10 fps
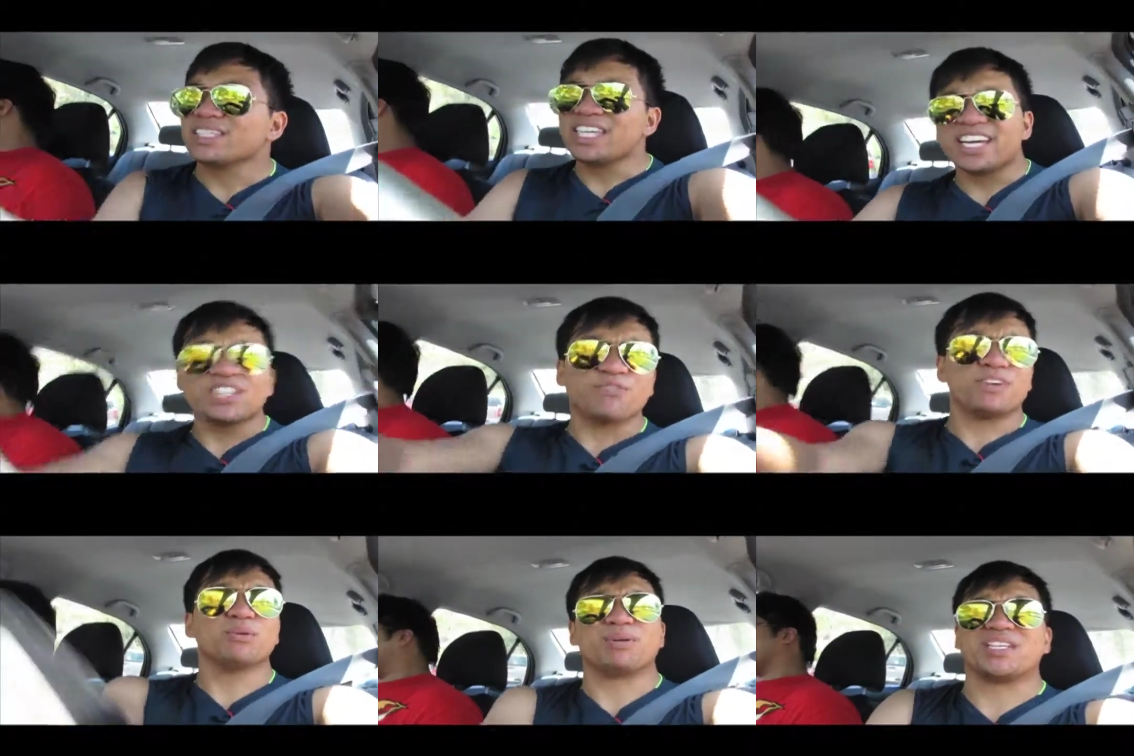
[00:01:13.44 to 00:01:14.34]
in the
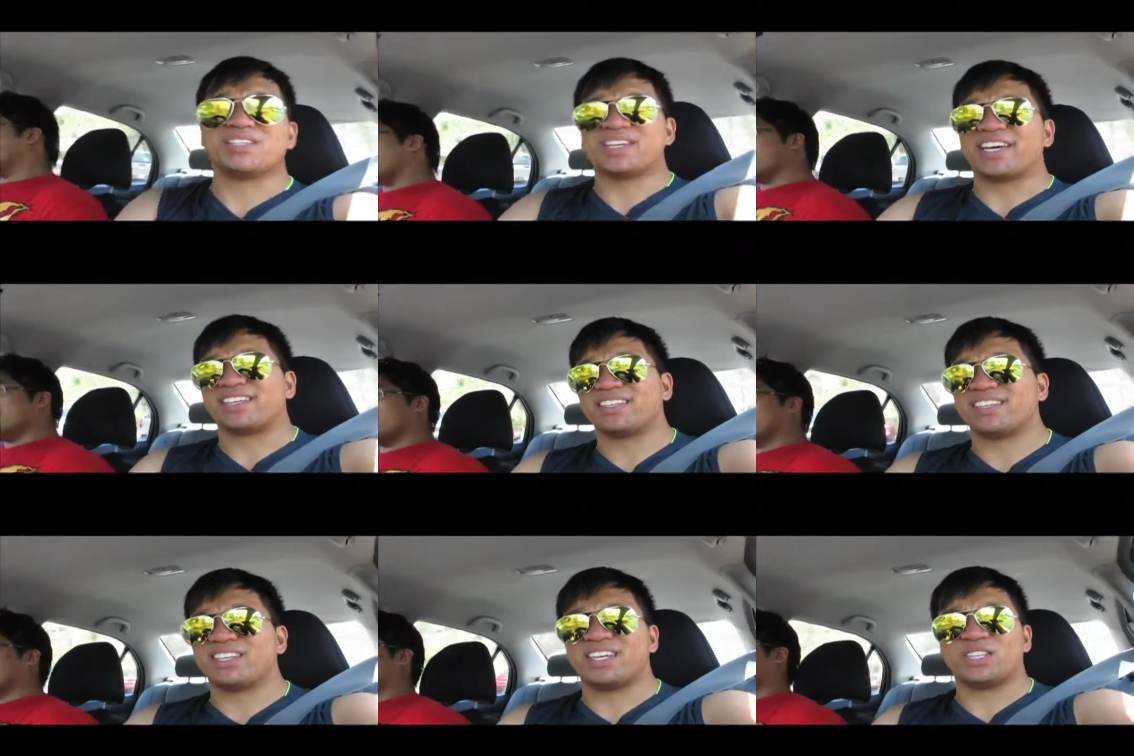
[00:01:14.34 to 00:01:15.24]
Philippines, like
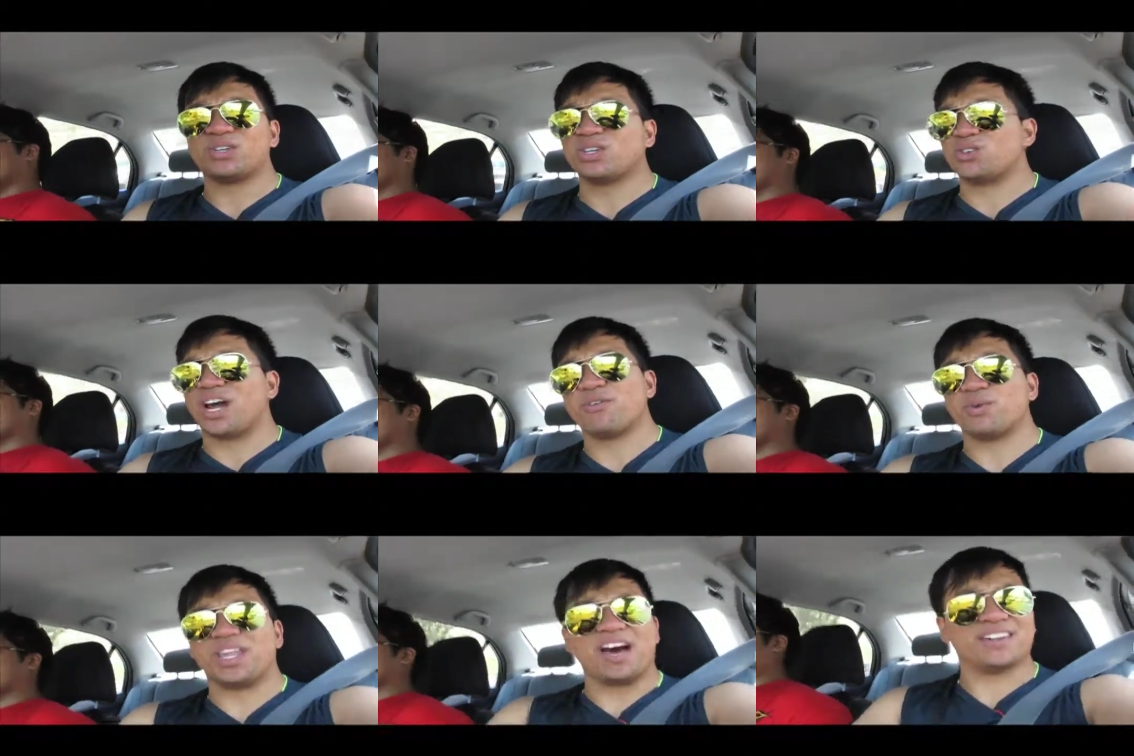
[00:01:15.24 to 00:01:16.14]
you can drive
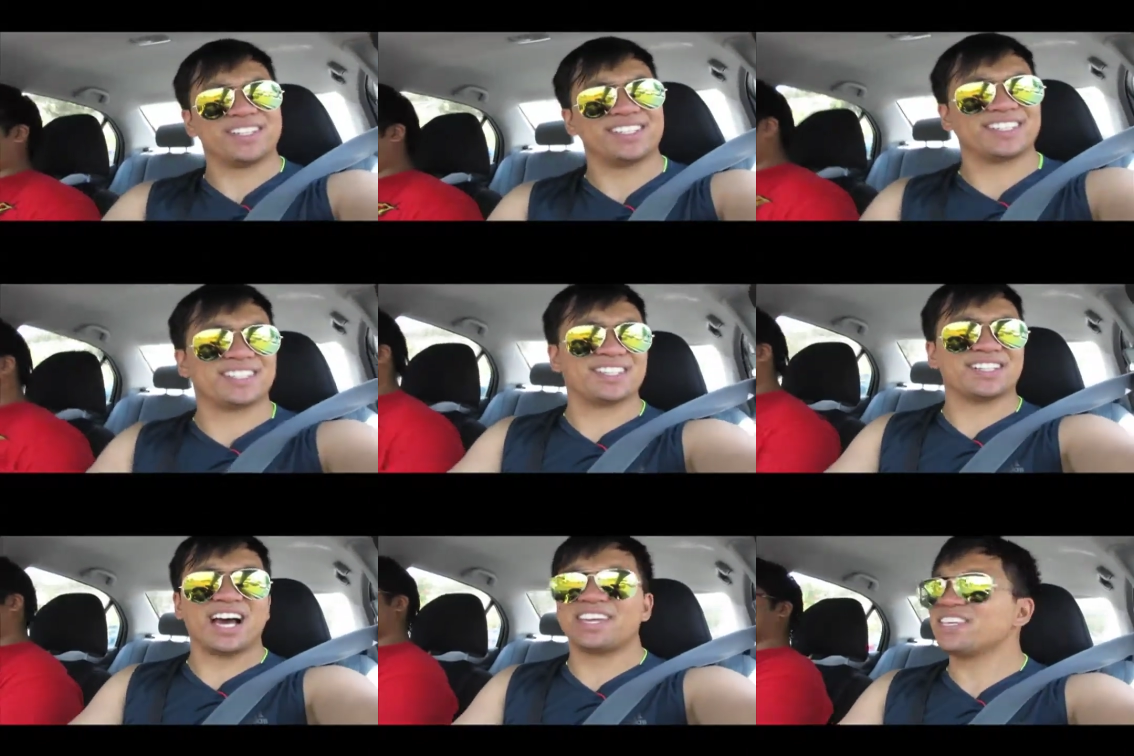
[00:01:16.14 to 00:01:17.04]
without.
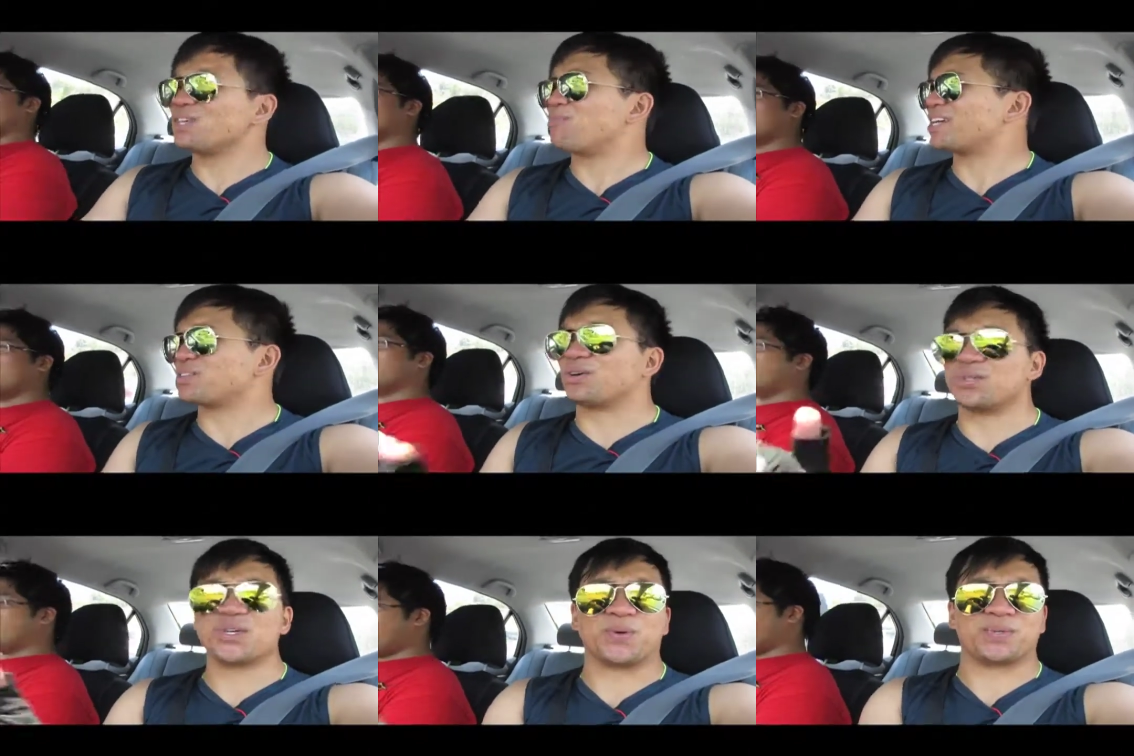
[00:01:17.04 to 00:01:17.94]
I think in Mexico
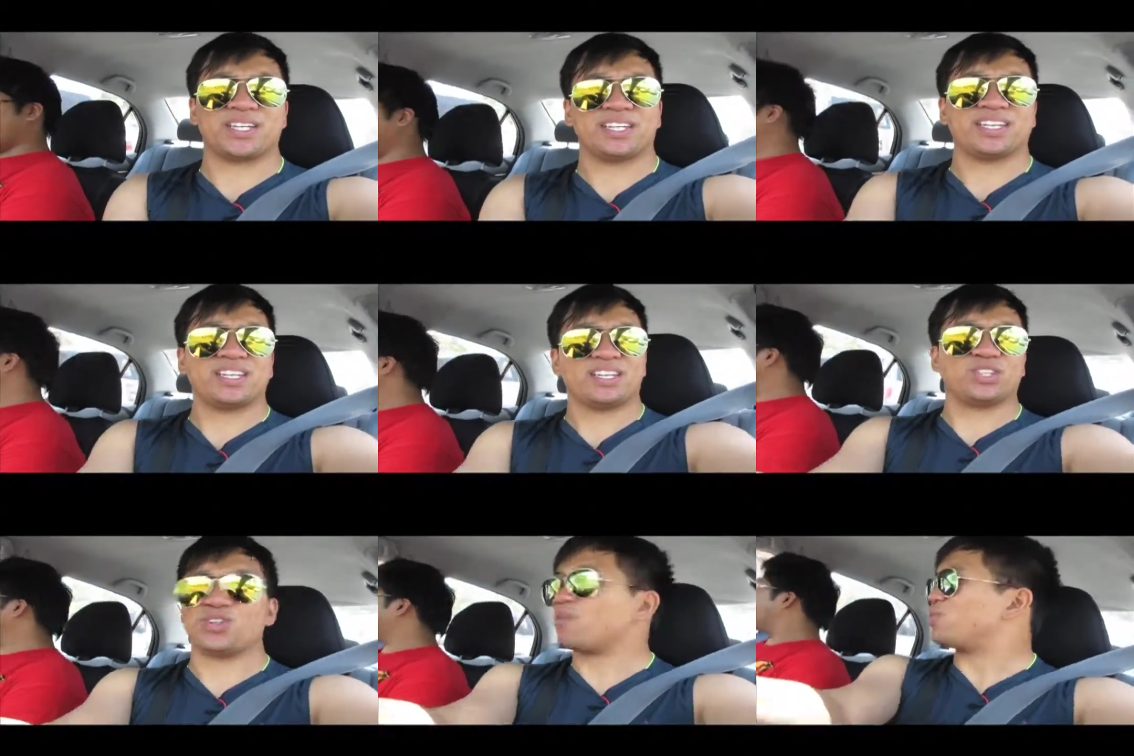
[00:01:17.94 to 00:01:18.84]
too, you
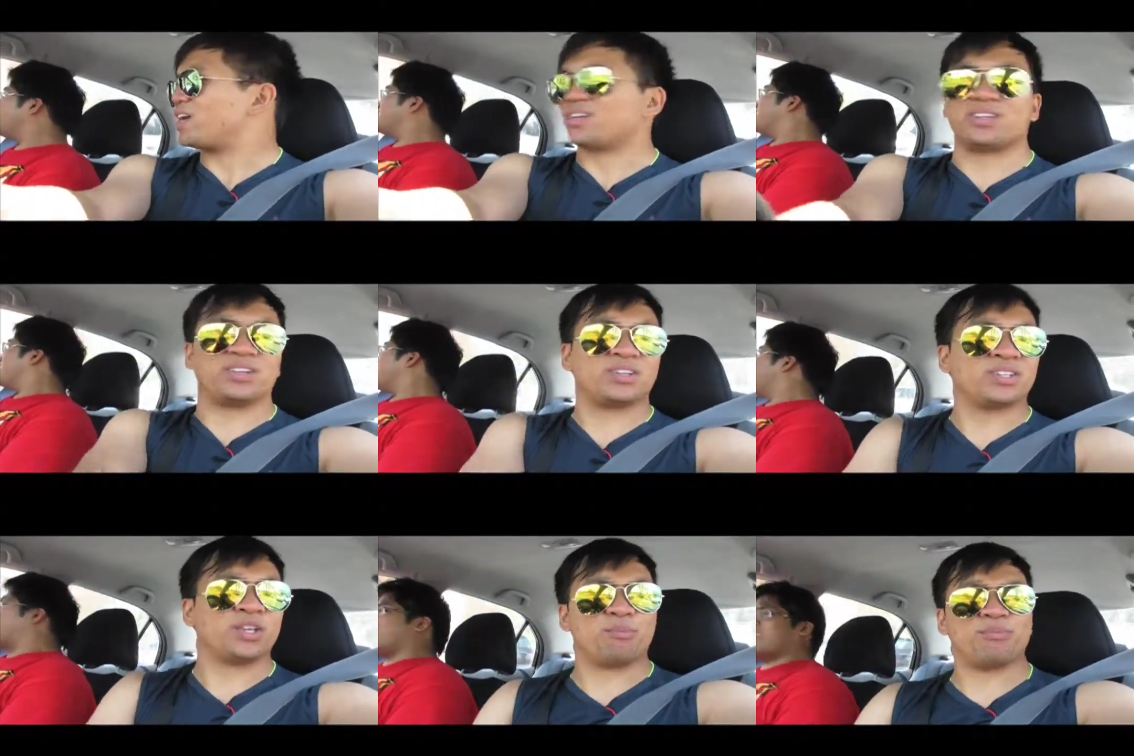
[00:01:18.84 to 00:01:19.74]
can drive without your, your